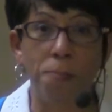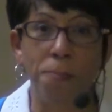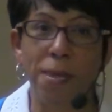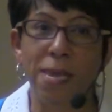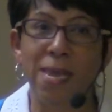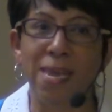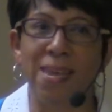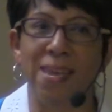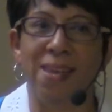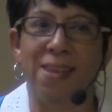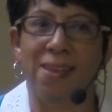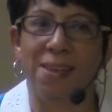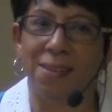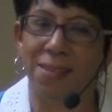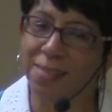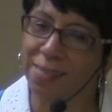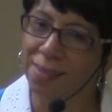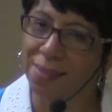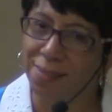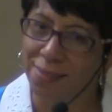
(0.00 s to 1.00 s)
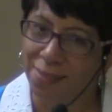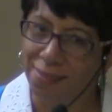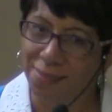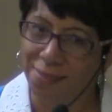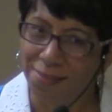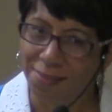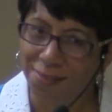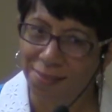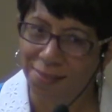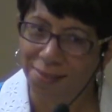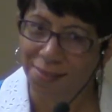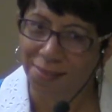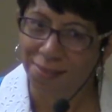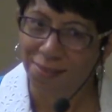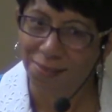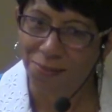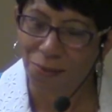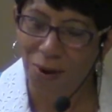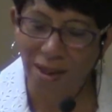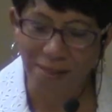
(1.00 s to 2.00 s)
be
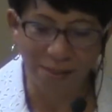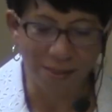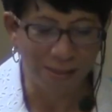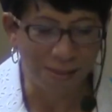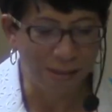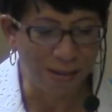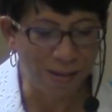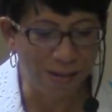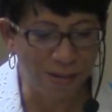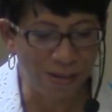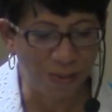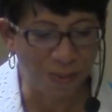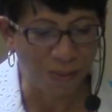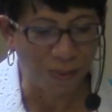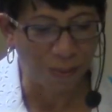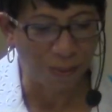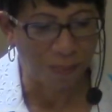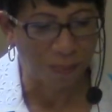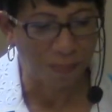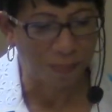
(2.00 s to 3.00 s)
rather than do.